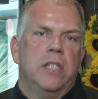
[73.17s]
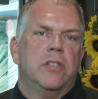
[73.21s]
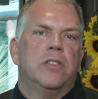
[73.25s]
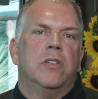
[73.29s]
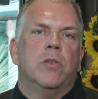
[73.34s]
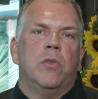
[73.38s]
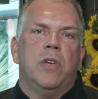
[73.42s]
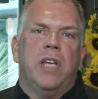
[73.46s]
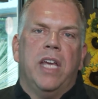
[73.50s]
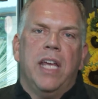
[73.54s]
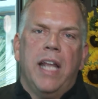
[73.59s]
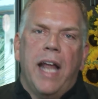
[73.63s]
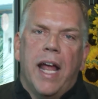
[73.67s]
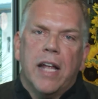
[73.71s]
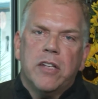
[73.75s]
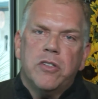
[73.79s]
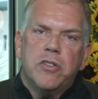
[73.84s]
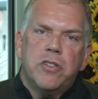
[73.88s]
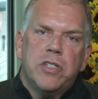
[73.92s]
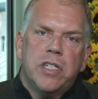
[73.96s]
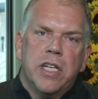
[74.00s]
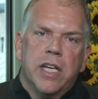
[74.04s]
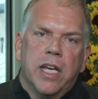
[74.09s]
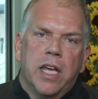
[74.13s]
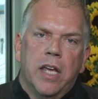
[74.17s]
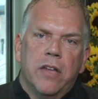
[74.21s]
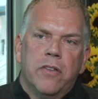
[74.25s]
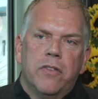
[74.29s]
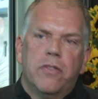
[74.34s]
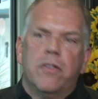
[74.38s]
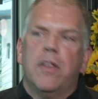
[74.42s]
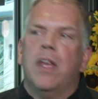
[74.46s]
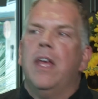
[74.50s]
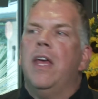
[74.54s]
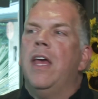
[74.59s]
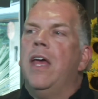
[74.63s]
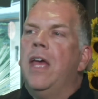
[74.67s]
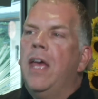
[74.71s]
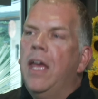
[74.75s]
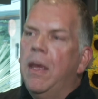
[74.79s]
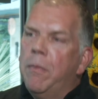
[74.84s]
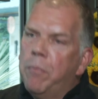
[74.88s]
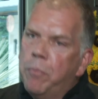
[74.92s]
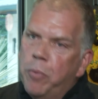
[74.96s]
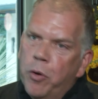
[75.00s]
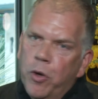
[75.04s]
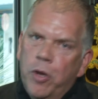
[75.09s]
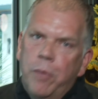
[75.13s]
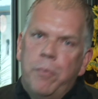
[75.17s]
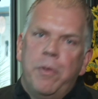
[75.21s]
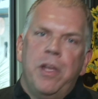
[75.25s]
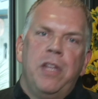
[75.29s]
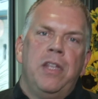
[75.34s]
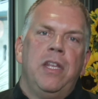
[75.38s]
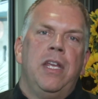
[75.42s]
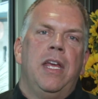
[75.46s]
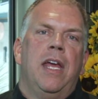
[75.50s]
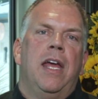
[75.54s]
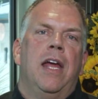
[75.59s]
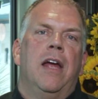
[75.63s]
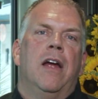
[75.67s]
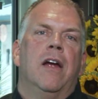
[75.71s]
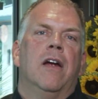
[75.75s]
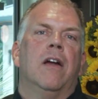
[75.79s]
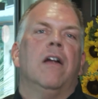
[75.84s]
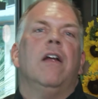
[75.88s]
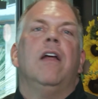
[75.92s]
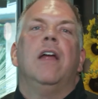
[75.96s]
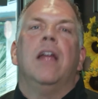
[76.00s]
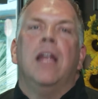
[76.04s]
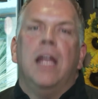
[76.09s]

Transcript: So get out your tickets, put them in the air.